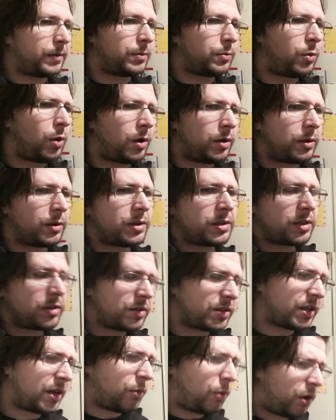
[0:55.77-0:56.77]
what I'm going to do
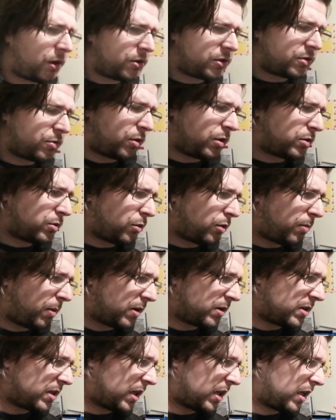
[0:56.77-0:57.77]
today, what I just want to talk
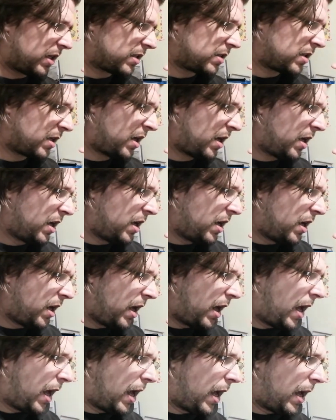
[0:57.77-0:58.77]
about today is,
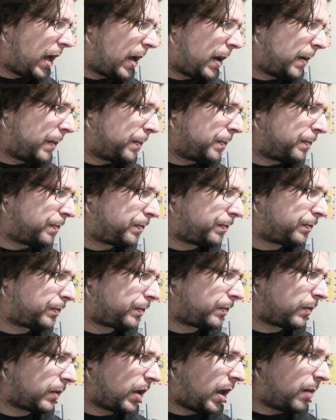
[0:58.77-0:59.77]
and
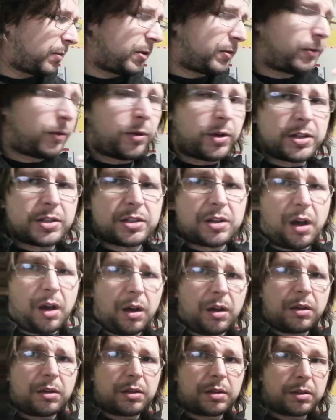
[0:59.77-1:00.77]
before I
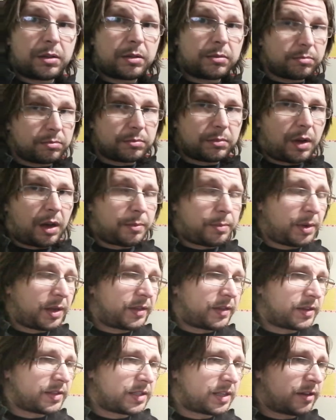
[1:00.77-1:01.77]
start, I paint
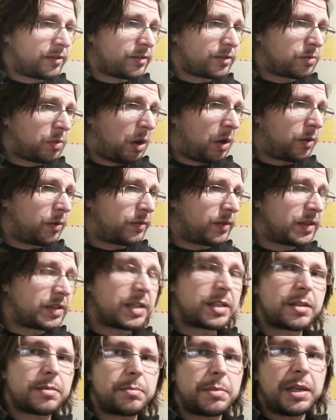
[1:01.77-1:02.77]
this here as well. This
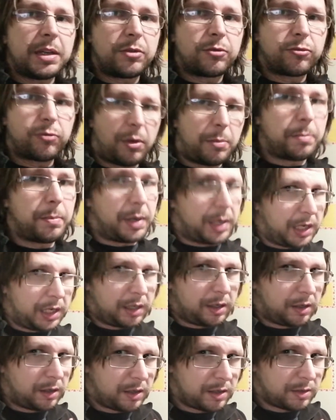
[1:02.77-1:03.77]
isn't me
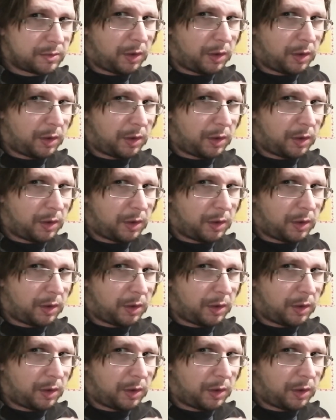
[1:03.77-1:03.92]
grumbling as